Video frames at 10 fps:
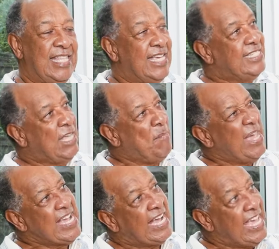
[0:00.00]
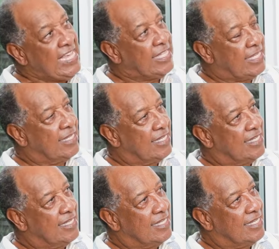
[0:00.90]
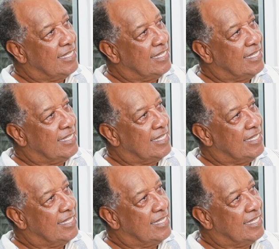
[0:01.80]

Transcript: then it's the main gate. Yeah.